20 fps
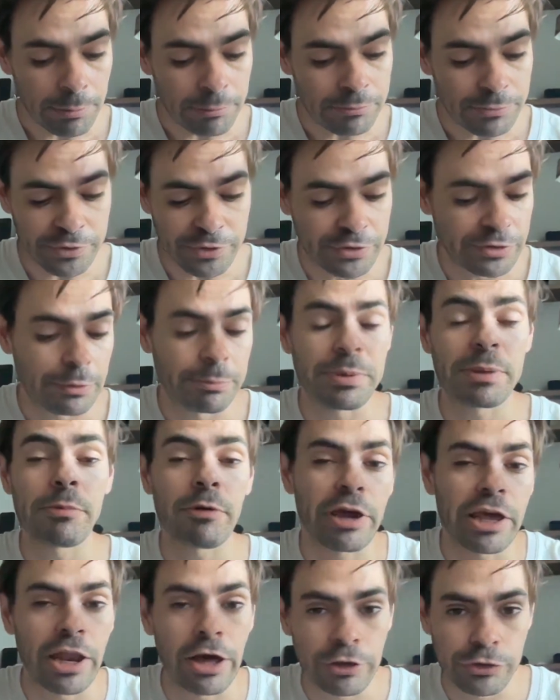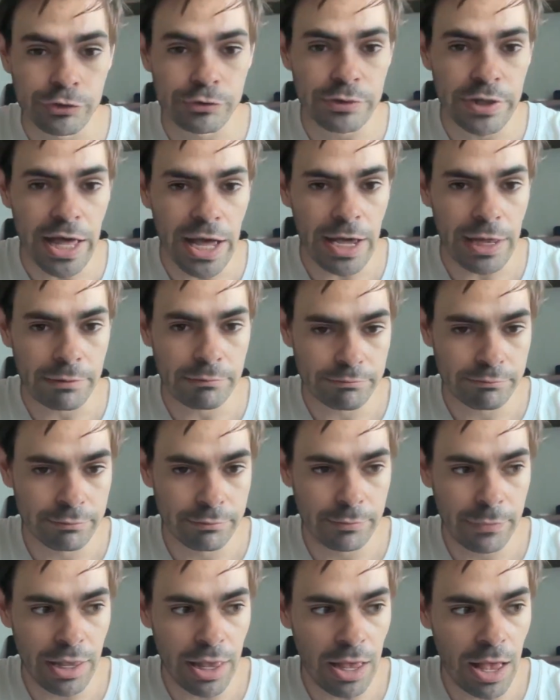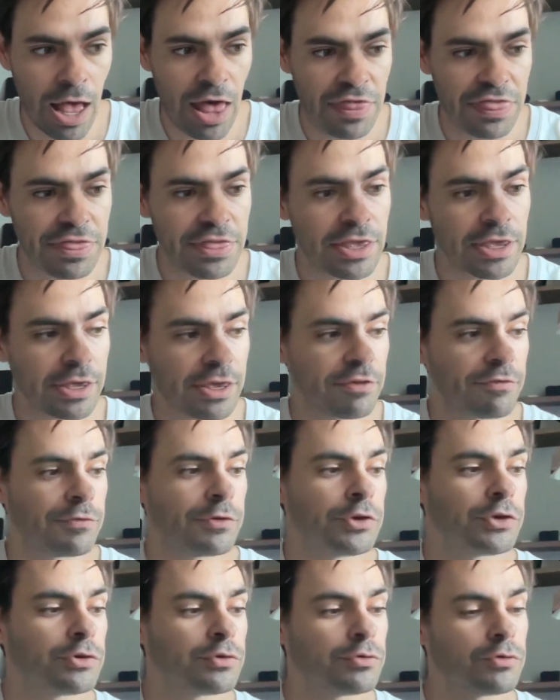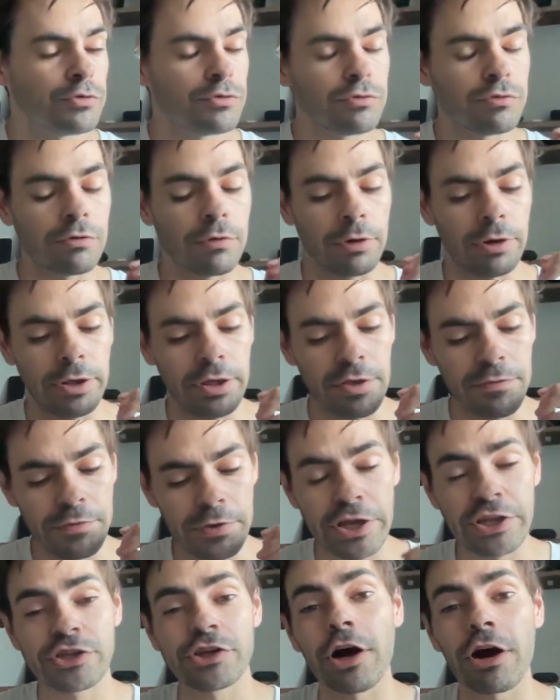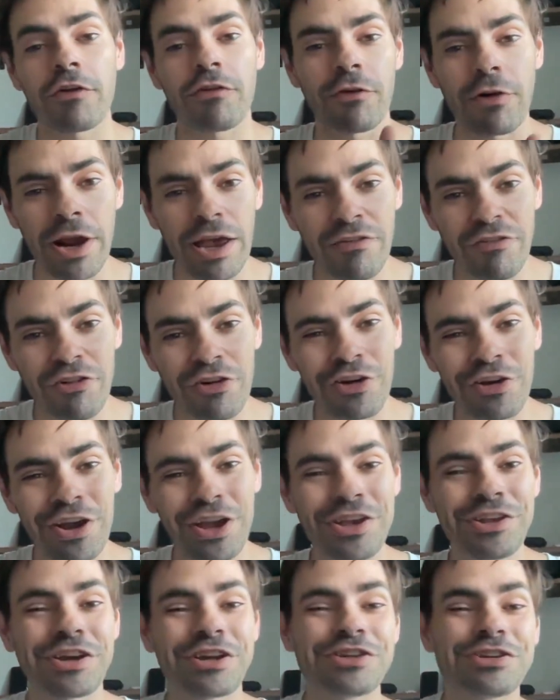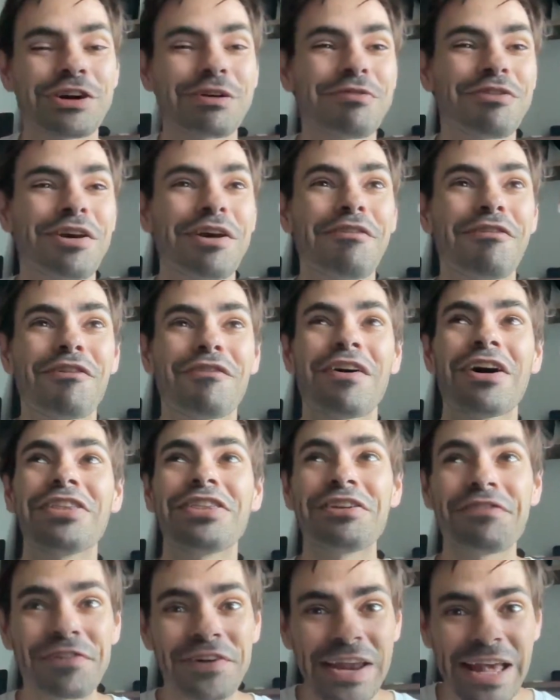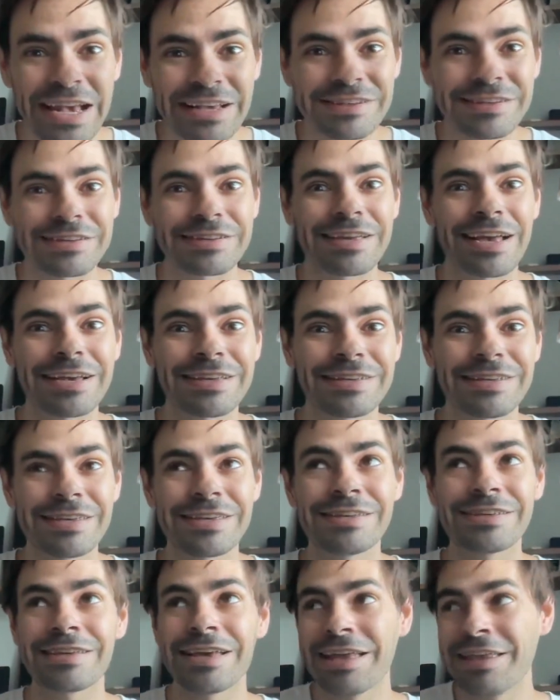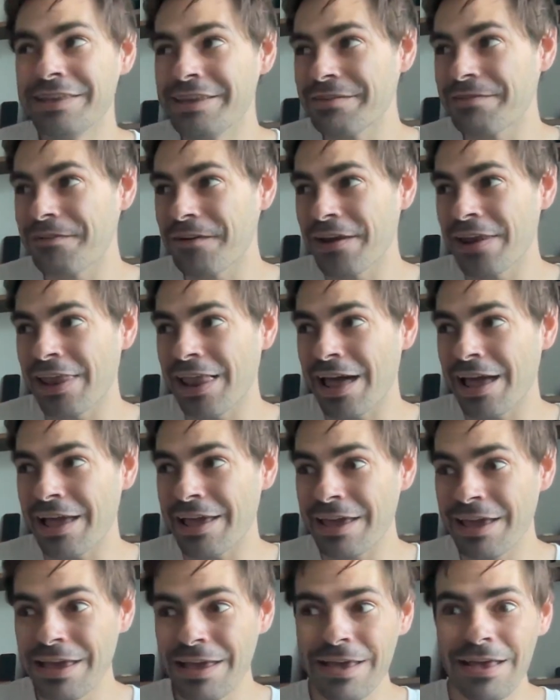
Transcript: Some people cannot do that. I think if you can talk forever and you can talk forever about different exercises and different like